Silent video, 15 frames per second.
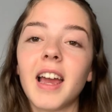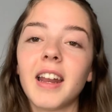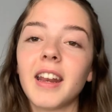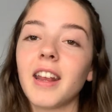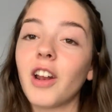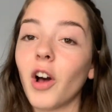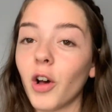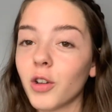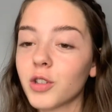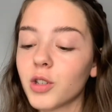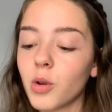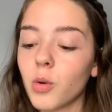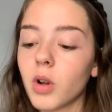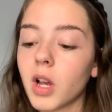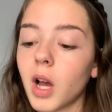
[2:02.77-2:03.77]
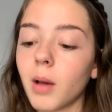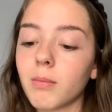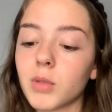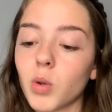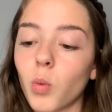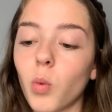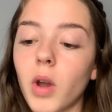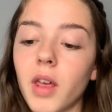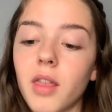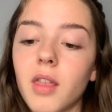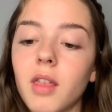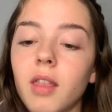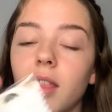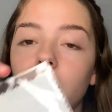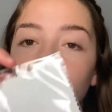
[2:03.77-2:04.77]
it also comes with
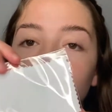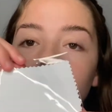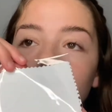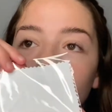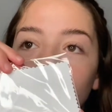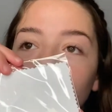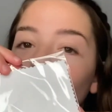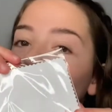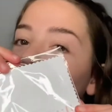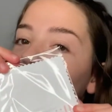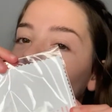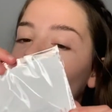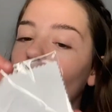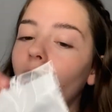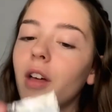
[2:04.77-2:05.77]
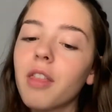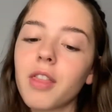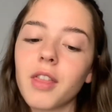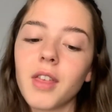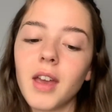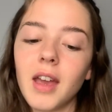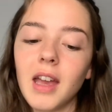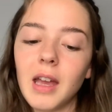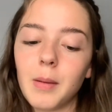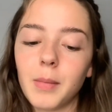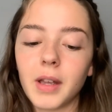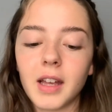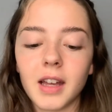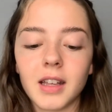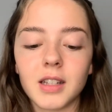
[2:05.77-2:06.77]
this little cloth
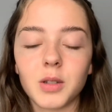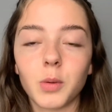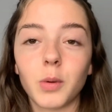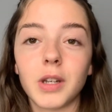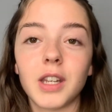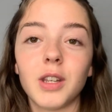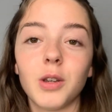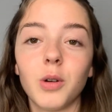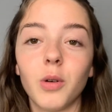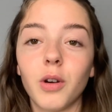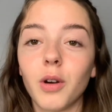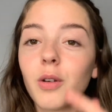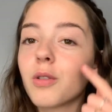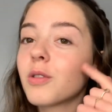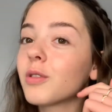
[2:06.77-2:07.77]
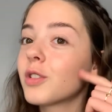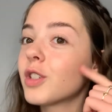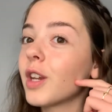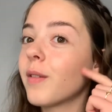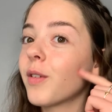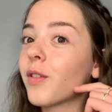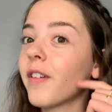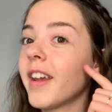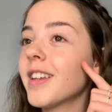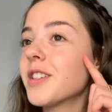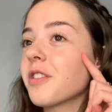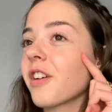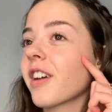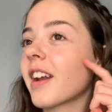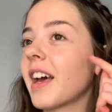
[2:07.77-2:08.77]
because when you shave your face,
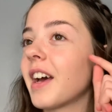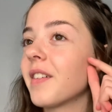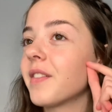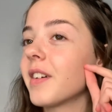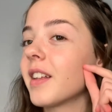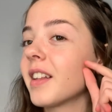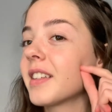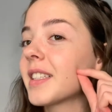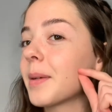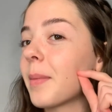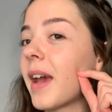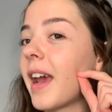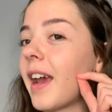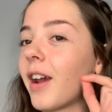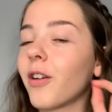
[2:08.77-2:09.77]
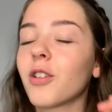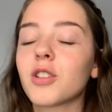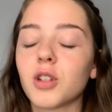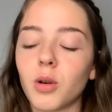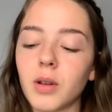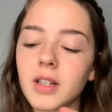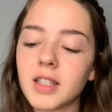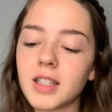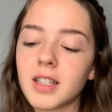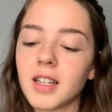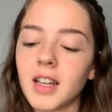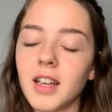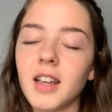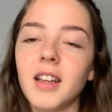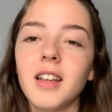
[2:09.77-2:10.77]
you're gonna have some hair, so it's
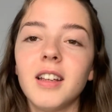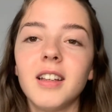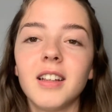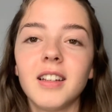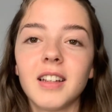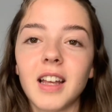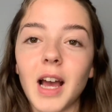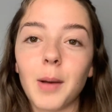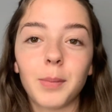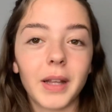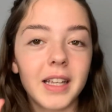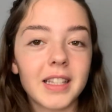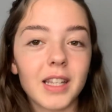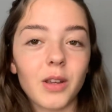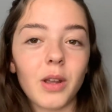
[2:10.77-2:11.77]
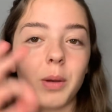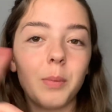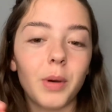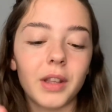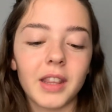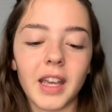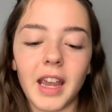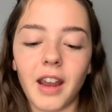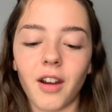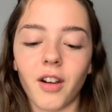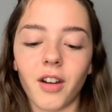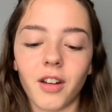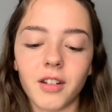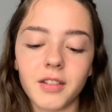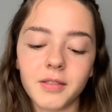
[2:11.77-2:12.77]
a place that you can put the hair
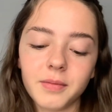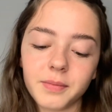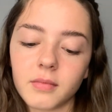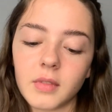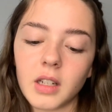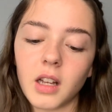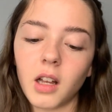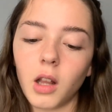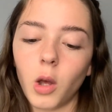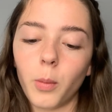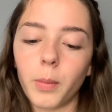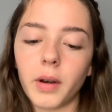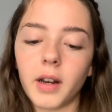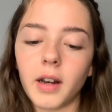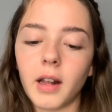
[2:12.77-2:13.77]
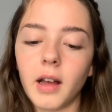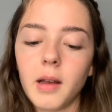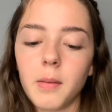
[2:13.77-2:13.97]
on. I'll open it up.